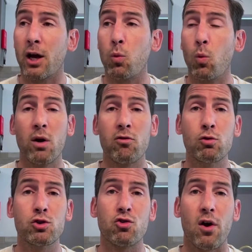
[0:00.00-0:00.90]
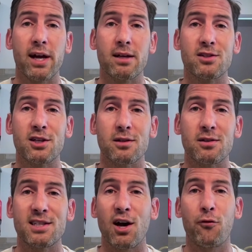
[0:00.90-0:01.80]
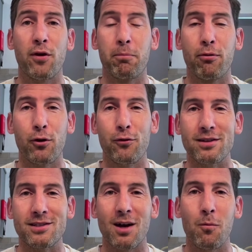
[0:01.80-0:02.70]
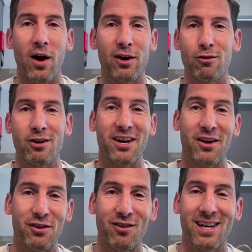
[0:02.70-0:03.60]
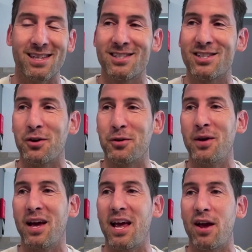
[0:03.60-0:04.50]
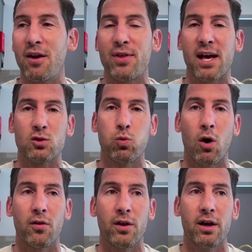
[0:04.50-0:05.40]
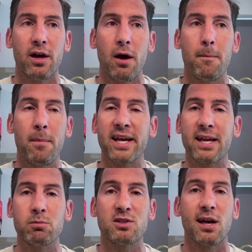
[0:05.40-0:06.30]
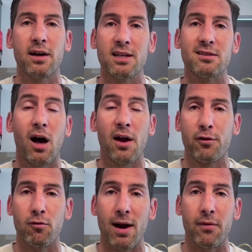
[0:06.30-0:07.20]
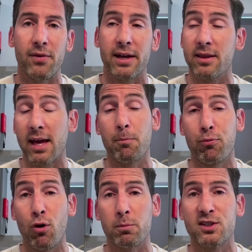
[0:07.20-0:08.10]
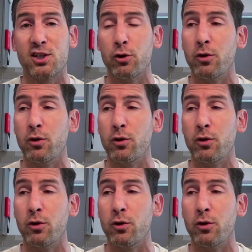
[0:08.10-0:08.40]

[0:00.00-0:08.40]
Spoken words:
We're all trying to self-improve in some way or the other, right? So if that's what made him turn his life around, then props to